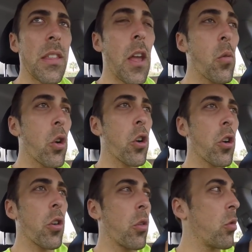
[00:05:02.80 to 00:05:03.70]

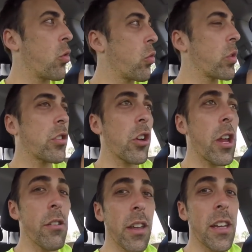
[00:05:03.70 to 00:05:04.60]
we started
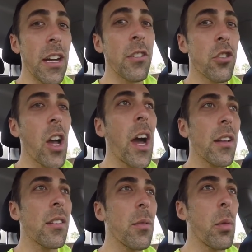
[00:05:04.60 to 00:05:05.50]
hearing
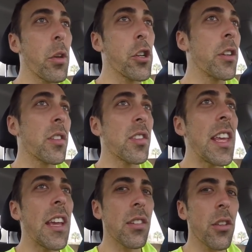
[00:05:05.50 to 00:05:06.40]
gunshots, but we couldn't
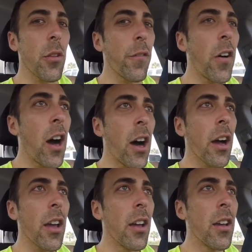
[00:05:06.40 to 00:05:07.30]
see because of all the
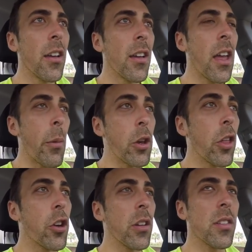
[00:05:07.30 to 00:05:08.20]
fog, and we knew
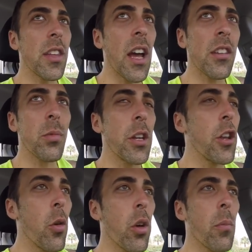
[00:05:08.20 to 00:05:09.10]
they couldn't see us. We
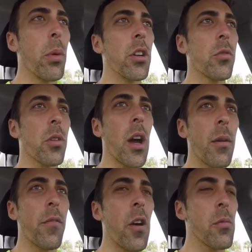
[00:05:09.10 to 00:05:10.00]
didn't know where the bullets were
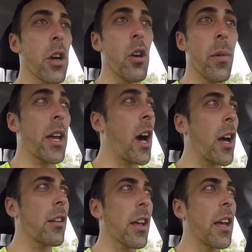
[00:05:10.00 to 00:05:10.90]
coming from. We're like, oh my
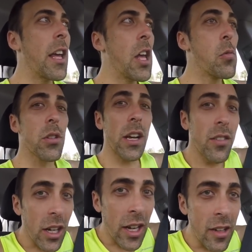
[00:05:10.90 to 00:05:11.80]
God, like we're like
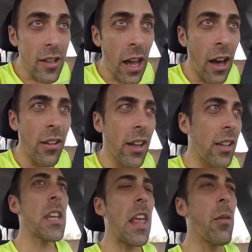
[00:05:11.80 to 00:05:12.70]
ducking down, like,
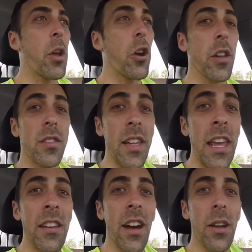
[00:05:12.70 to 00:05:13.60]
and then we heard a
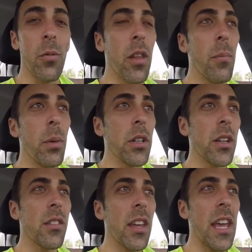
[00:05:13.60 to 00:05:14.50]
ding, like one of the
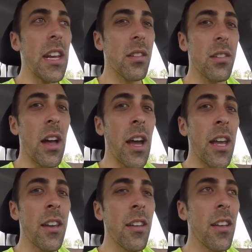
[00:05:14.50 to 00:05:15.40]
bullets like hit a
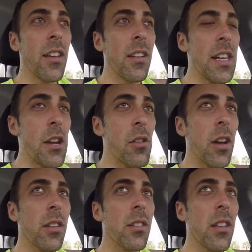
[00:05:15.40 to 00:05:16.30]
sign near
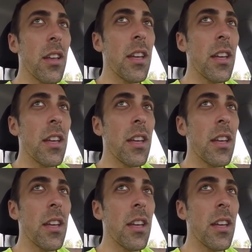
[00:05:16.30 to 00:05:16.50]
us,